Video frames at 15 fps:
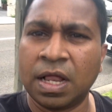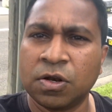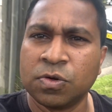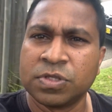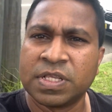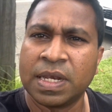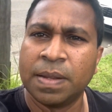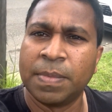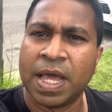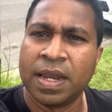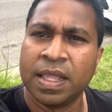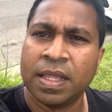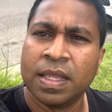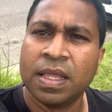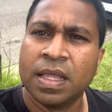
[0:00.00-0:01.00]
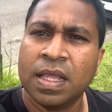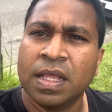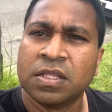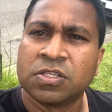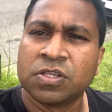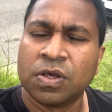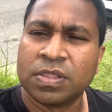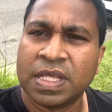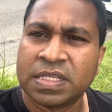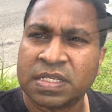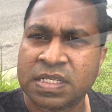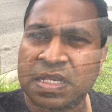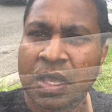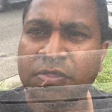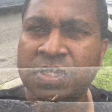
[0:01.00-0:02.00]
lose any money. So this
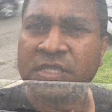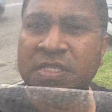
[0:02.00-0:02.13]
is how this